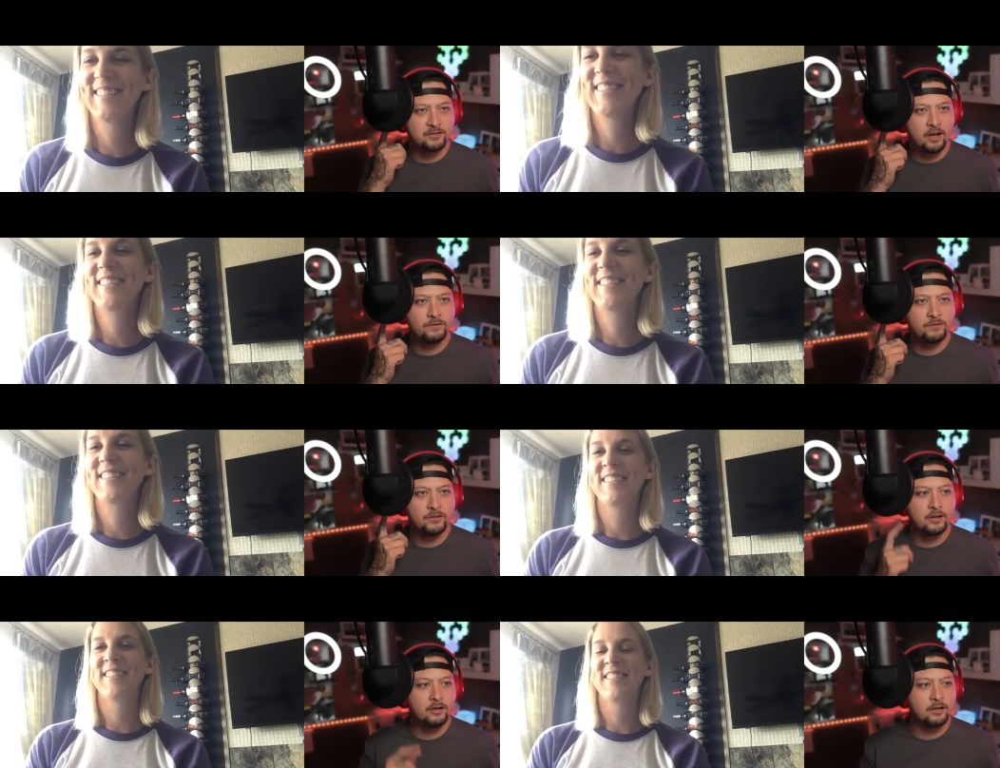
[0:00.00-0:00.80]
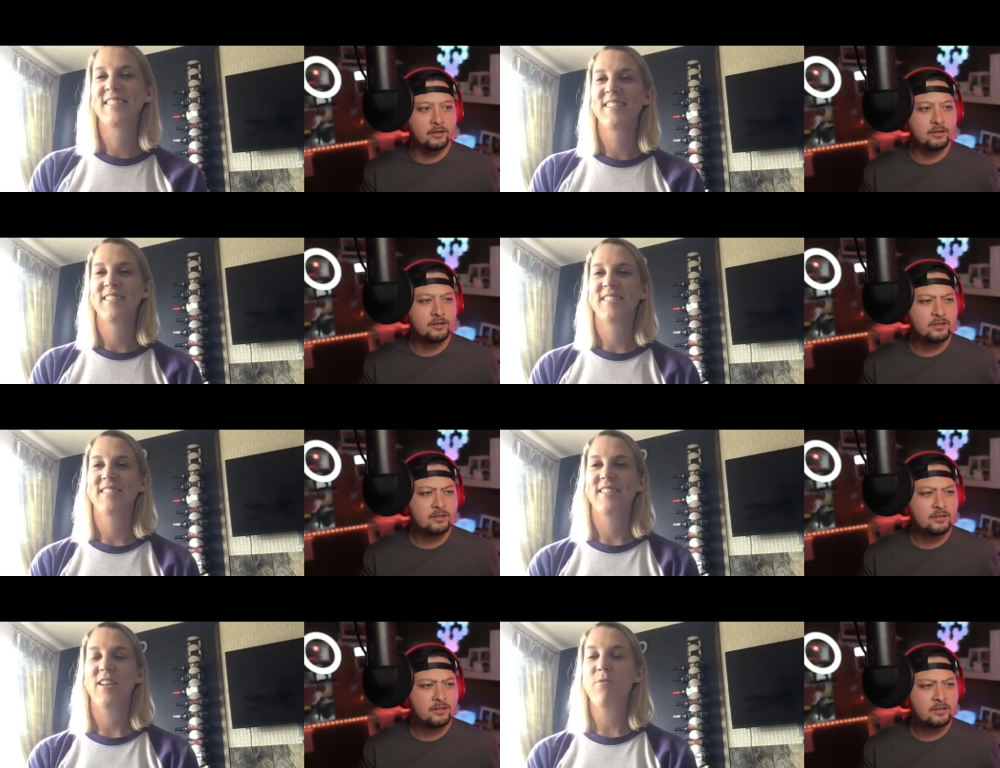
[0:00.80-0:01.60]
Speaker 1: off and on.
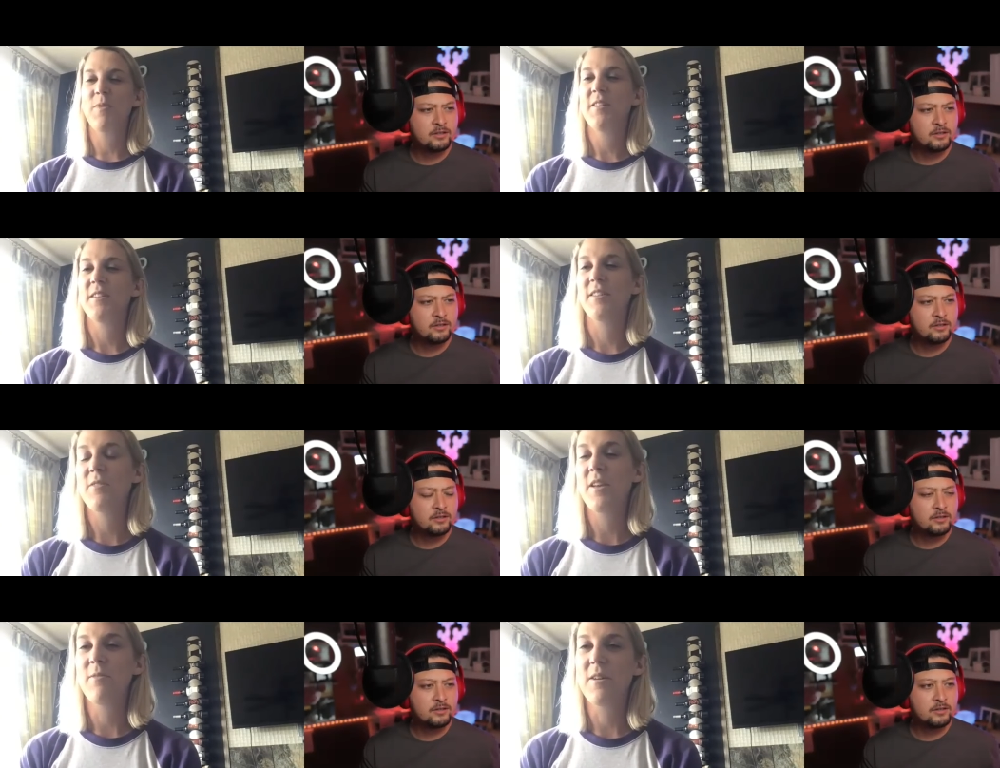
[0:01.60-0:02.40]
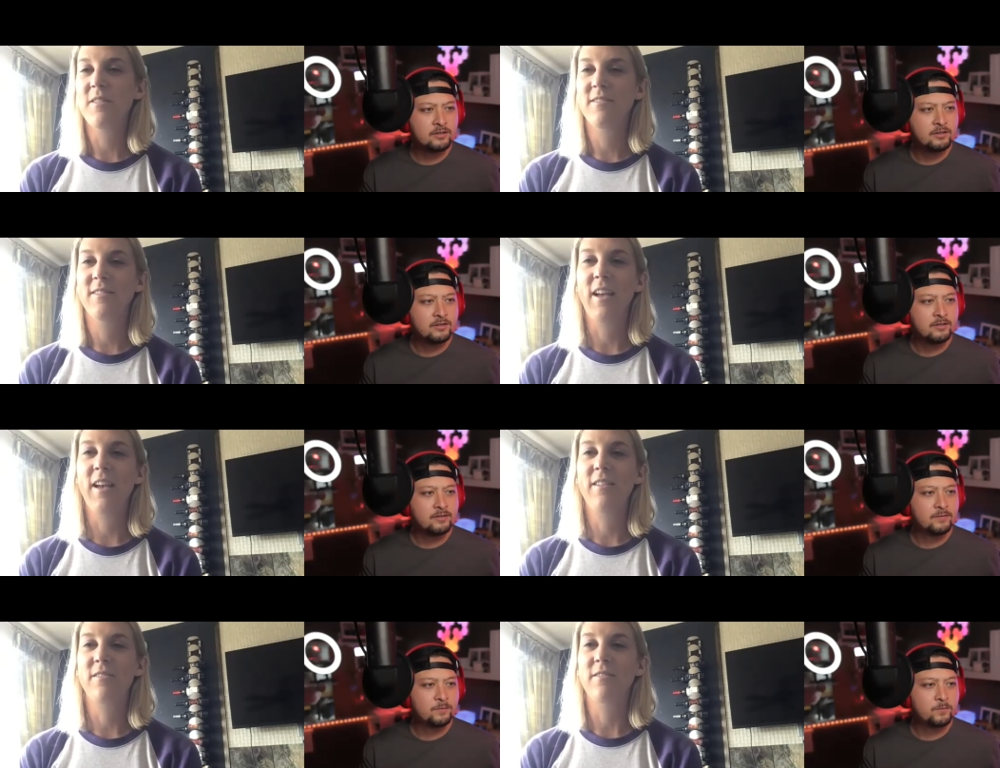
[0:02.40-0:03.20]
Speaker 2: Oh weird. Okay, well
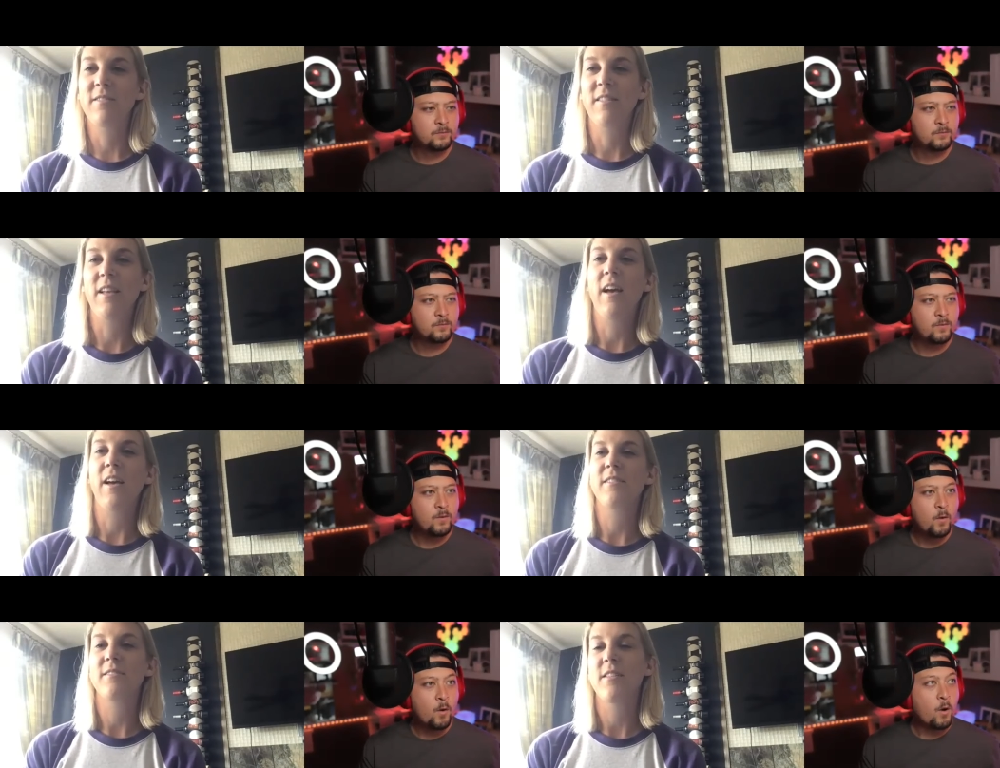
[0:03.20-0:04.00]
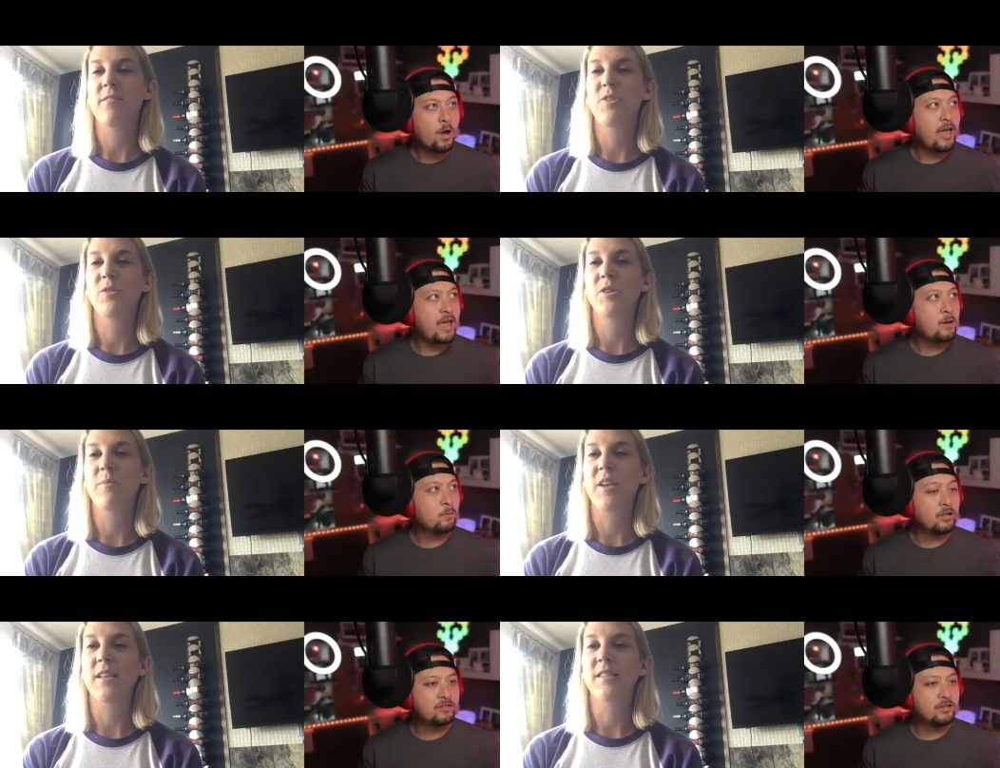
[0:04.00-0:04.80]
I Hey, well, looks
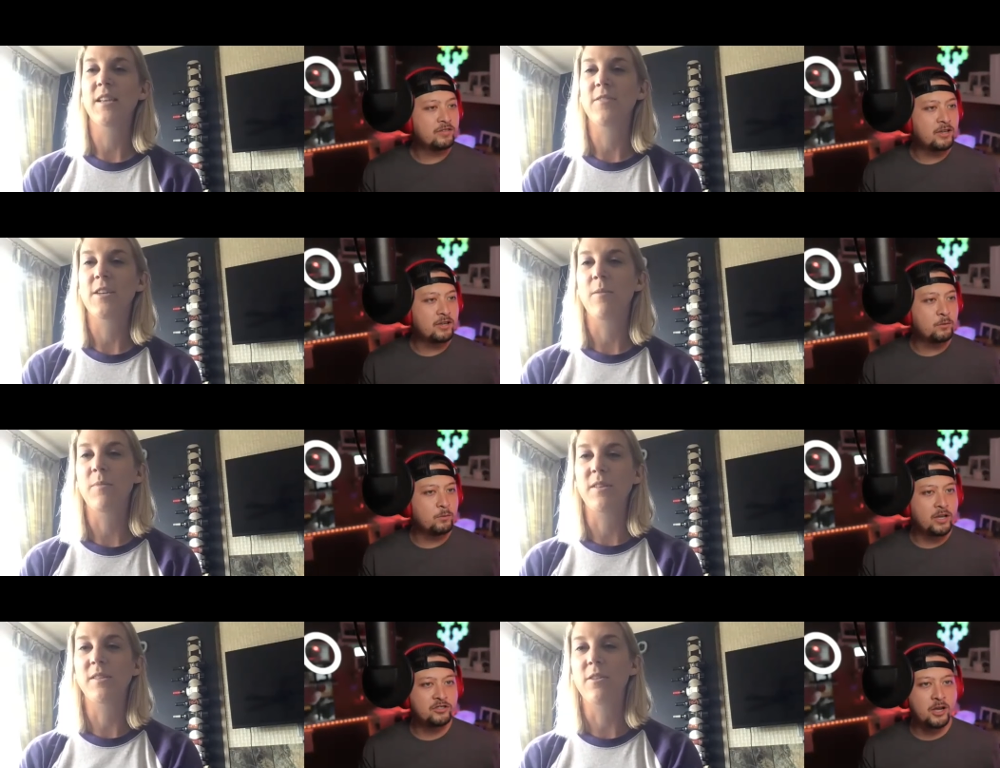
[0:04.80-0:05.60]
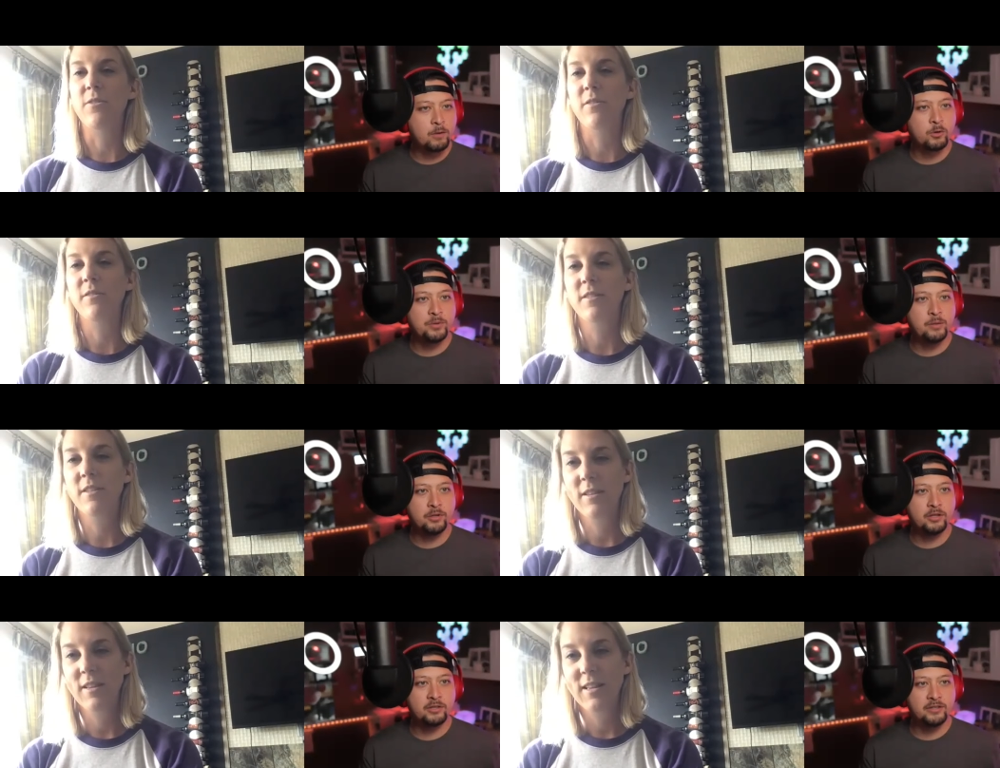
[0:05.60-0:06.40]
Speaker 1: like we actually got more people
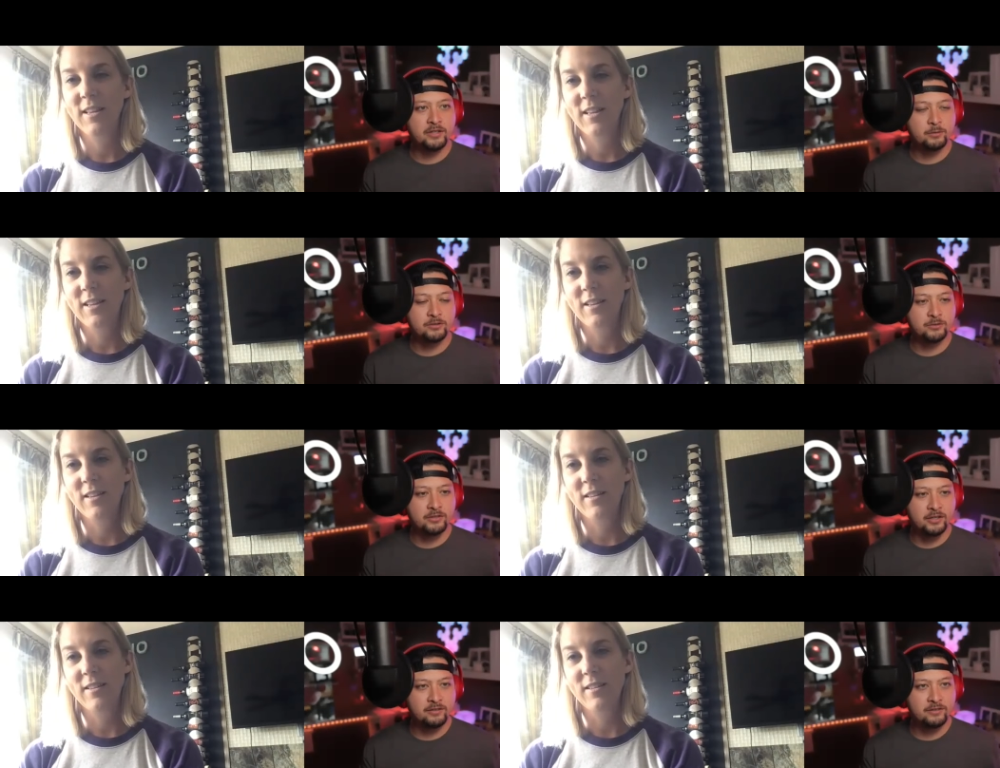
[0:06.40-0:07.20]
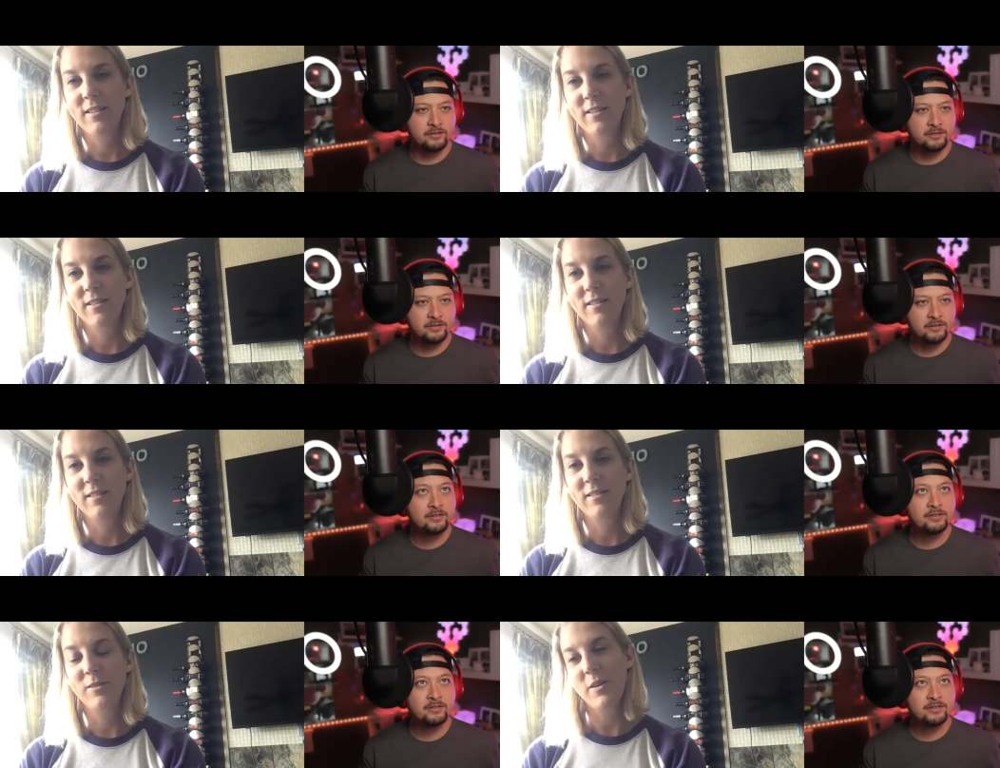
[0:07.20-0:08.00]
onto here, which was nice.
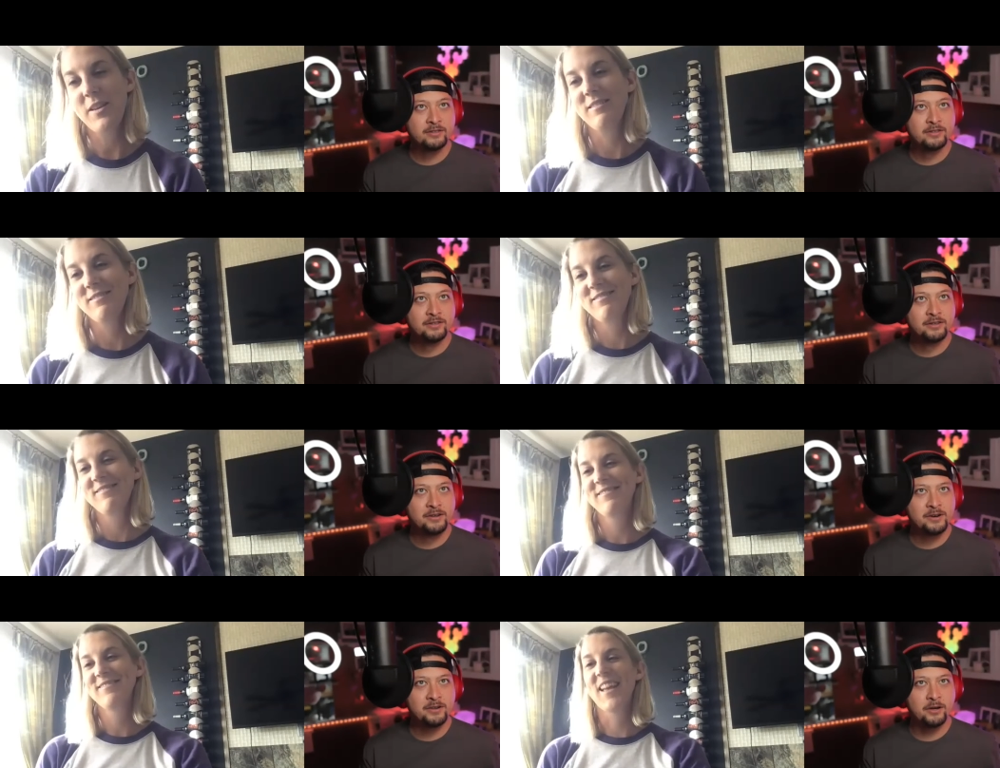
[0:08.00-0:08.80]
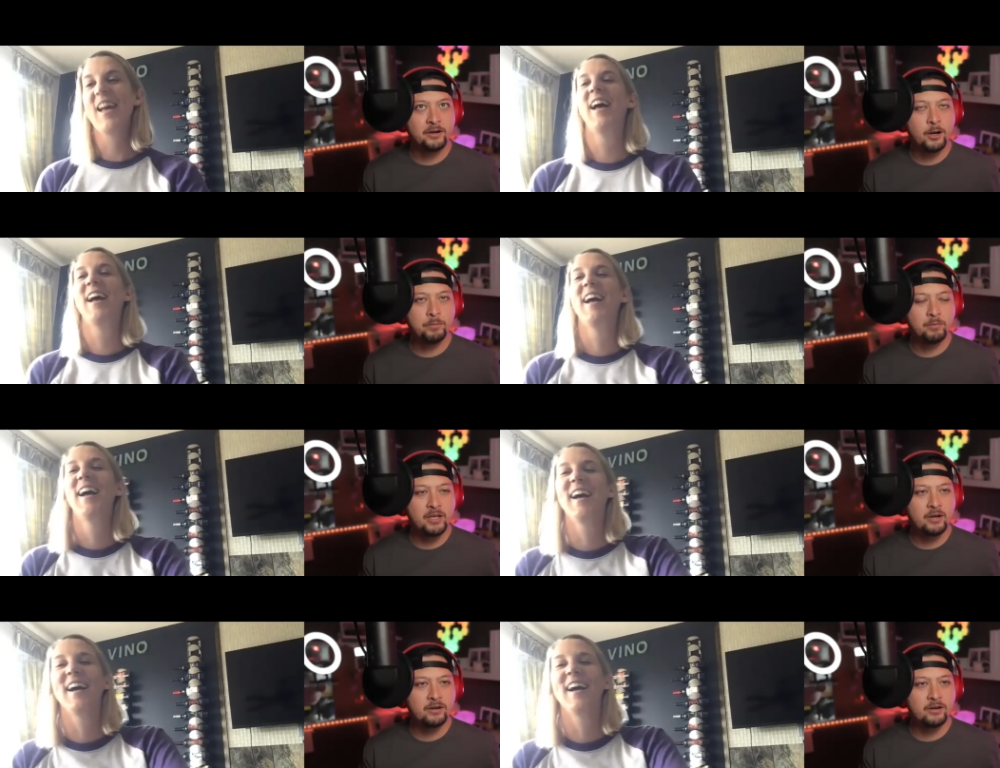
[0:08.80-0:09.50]
Sweet. They're helping me out. All